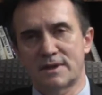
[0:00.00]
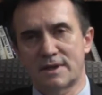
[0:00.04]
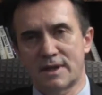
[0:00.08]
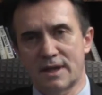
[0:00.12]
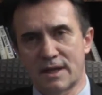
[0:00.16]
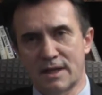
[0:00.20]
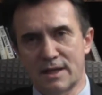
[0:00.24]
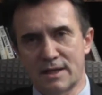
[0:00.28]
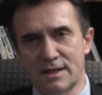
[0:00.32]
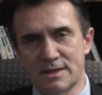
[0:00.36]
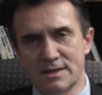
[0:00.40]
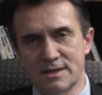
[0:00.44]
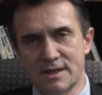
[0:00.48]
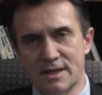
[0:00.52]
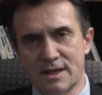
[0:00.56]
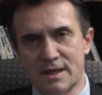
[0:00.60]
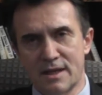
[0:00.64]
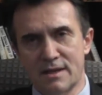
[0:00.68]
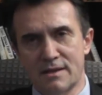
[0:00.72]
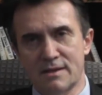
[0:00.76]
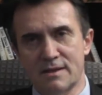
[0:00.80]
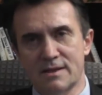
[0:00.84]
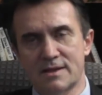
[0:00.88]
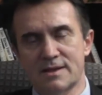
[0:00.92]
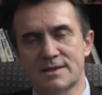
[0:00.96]
technician
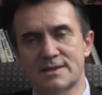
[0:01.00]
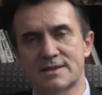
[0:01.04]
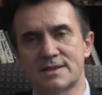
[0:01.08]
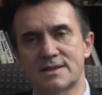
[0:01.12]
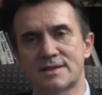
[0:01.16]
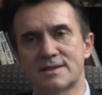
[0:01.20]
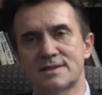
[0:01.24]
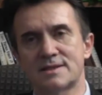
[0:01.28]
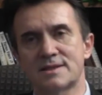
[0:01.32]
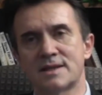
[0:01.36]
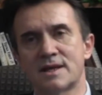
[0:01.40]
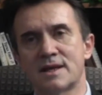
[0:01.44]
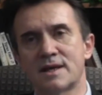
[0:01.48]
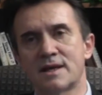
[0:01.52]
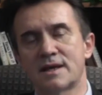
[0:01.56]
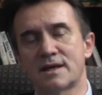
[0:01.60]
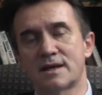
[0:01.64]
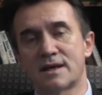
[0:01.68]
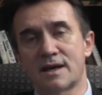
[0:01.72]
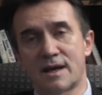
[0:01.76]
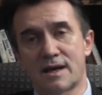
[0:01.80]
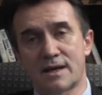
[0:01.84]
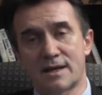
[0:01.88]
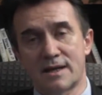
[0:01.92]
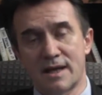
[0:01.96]
and nurses,
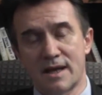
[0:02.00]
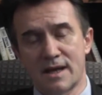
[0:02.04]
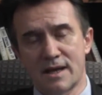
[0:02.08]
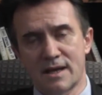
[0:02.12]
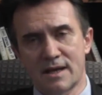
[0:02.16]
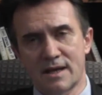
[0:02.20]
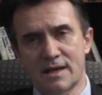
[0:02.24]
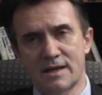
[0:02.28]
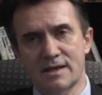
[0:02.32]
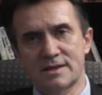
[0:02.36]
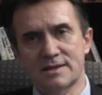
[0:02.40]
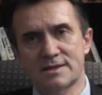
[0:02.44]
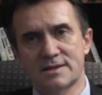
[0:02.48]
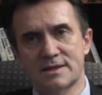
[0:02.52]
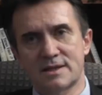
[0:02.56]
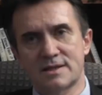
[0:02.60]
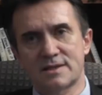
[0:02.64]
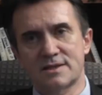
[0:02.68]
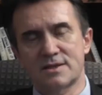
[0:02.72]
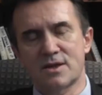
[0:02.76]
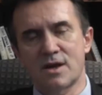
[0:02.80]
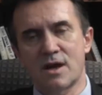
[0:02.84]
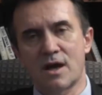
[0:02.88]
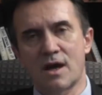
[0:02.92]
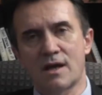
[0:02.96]
cardiac
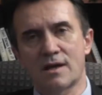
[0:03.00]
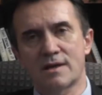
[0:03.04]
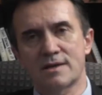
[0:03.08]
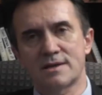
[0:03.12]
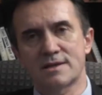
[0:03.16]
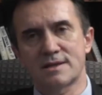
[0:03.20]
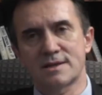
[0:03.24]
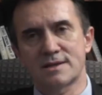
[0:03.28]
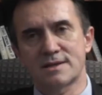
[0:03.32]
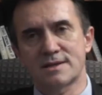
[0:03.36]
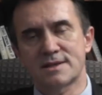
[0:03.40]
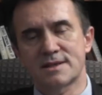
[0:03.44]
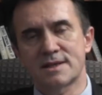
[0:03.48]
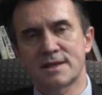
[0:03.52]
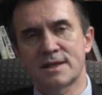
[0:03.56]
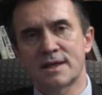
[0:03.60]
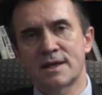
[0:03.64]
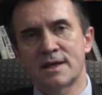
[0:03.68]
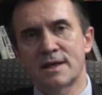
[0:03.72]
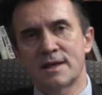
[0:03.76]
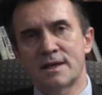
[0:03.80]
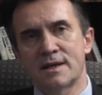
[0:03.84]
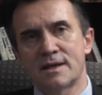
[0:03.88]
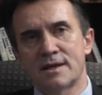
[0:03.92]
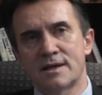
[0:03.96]
anesthesiologists.
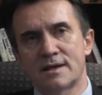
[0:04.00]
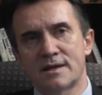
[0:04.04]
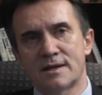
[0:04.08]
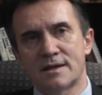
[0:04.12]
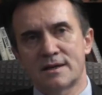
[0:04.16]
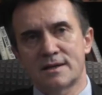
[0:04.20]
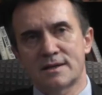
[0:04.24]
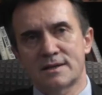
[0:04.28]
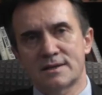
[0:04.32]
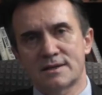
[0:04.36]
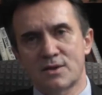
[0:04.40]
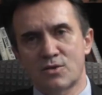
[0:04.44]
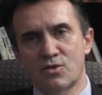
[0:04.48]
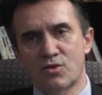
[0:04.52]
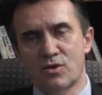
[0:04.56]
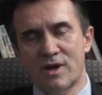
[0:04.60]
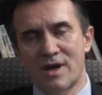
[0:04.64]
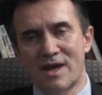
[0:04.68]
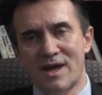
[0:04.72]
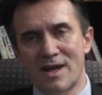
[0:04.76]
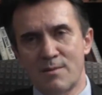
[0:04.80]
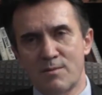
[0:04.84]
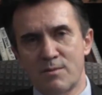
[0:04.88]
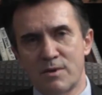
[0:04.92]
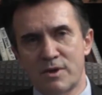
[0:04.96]
So we're
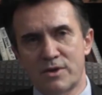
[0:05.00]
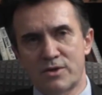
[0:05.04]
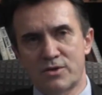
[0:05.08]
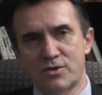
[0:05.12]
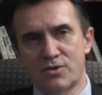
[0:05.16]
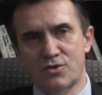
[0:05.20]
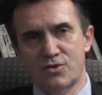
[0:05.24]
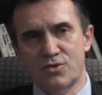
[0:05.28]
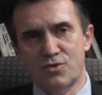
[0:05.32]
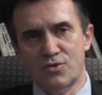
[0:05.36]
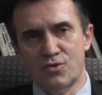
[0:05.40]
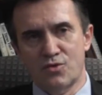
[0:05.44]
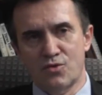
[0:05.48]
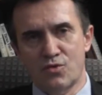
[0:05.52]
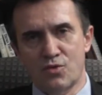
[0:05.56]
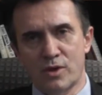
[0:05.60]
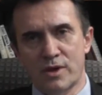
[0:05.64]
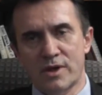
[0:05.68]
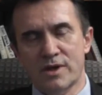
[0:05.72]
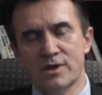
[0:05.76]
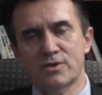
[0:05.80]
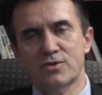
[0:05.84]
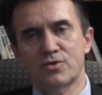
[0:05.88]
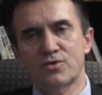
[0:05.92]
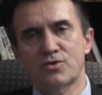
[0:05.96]
able to
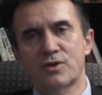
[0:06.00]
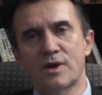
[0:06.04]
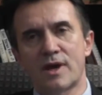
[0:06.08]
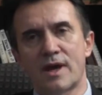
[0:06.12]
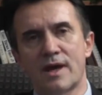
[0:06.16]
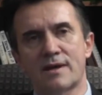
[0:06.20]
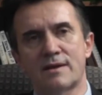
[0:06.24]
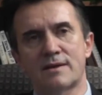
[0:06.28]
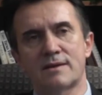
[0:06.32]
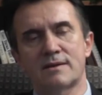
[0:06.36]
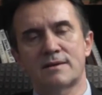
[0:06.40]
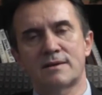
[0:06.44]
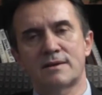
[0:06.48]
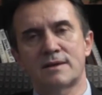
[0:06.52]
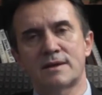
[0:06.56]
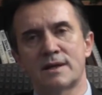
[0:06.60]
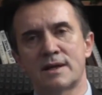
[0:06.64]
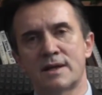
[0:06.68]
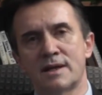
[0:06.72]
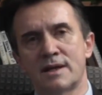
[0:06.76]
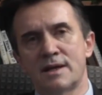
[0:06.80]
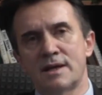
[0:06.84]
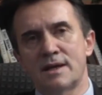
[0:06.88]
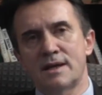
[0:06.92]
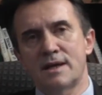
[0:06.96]
work together
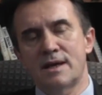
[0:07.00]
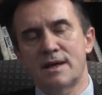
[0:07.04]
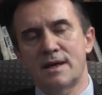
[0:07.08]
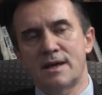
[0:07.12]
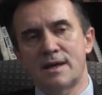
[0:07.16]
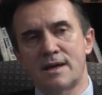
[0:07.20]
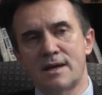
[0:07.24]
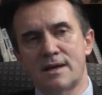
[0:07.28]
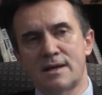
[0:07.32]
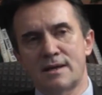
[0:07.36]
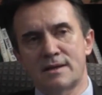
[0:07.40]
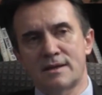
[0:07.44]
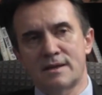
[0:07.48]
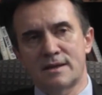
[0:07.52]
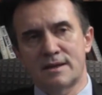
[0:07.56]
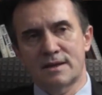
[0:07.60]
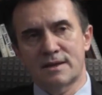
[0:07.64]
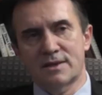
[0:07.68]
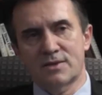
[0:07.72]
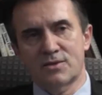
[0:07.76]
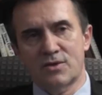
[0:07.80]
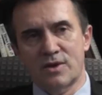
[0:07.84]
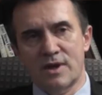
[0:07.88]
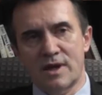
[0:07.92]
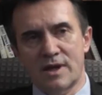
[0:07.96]
and
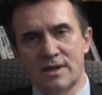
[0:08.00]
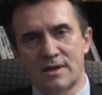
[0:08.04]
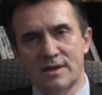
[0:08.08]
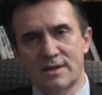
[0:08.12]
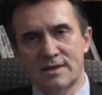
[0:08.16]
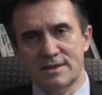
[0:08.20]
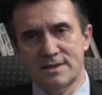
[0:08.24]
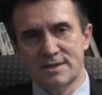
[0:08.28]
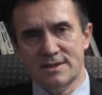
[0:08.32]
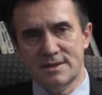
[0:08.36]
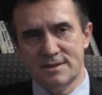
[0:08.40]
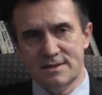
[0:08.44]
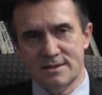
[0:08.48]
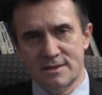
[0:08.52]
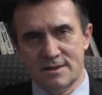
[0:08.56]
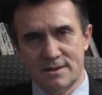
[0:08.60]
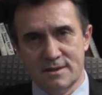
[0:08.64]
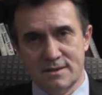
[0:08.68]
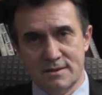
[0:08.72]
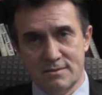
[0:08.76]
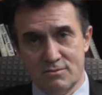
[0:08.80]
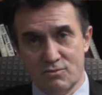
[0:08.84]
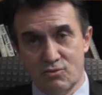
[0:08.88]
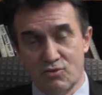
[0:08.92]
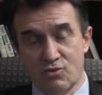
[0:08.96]
create this
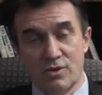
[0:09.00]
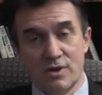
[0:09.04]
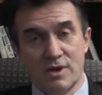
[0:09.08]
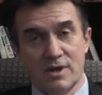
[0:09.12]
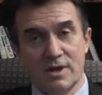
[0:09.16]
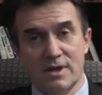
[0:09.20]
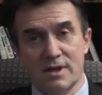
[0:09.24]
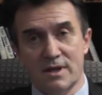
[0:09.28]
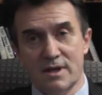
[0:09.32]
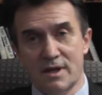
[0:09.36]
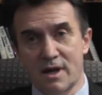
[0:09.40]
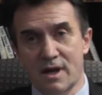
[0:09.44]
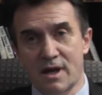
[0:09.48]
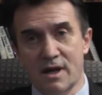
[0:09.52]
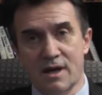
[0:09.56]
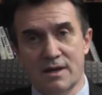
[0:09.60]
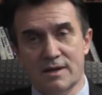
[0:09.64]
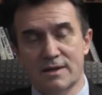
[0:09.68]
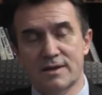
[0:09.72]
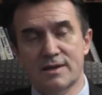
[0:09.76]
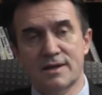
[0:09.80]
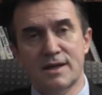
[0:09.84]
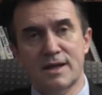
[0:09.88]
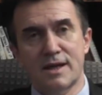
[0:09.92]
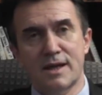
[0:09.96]
real
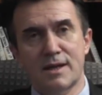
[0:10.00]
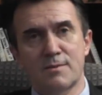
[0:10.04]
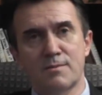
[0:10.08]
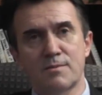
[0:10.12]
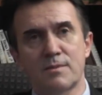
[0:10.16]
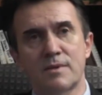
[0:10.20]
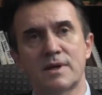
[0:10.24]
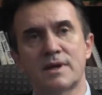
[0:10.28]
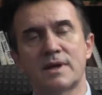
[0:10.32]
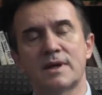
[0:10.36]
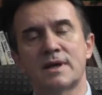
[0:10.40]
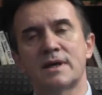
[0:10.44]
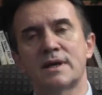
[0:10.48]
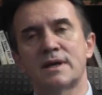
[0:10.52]
hard team.